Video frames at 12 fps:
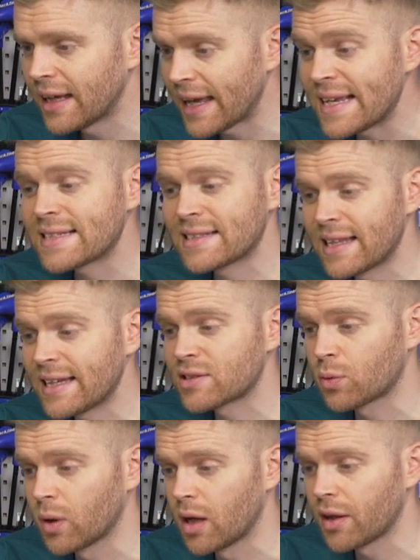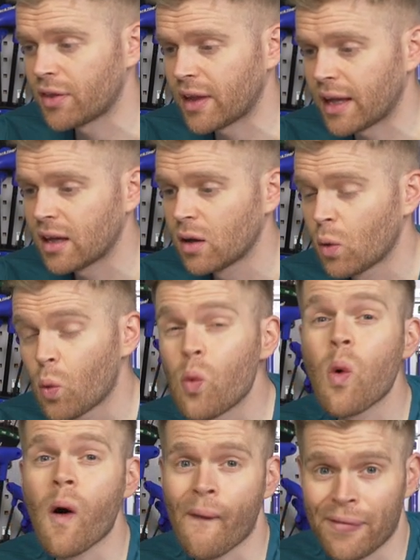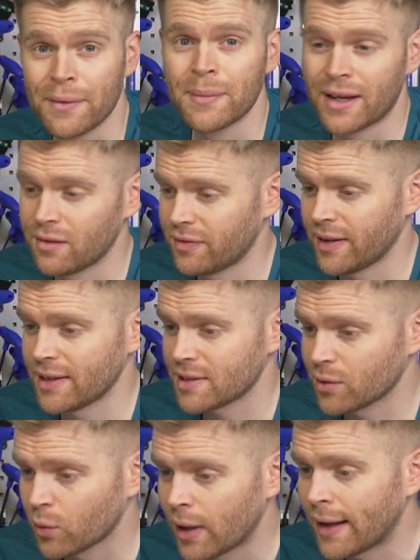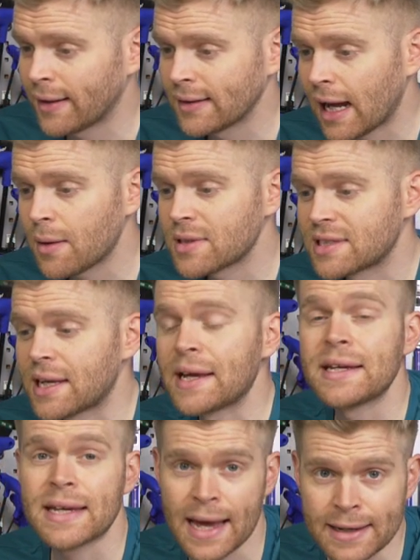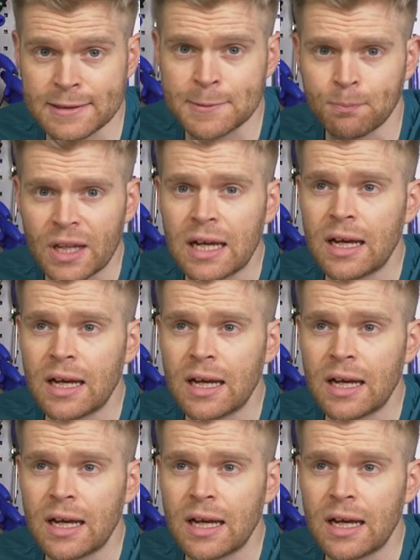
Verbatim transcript: Is this worth it? What are the benefits? Well, I would say yes.